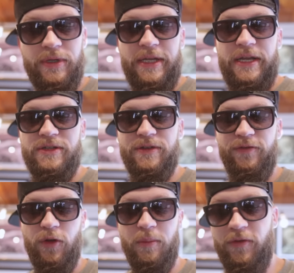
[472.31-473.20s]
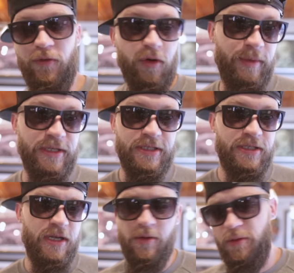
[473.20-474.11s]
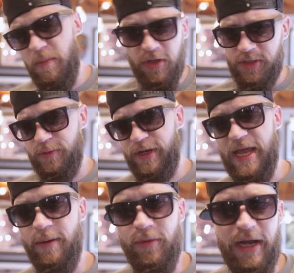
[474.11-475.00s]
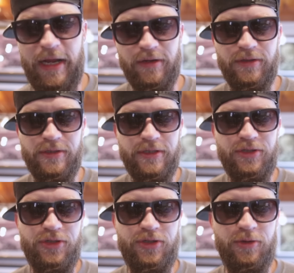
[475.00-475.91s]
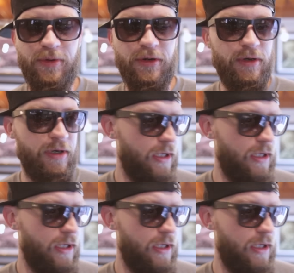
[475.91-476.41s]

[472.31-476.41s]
here's a full performance, multiple camera angles. Super,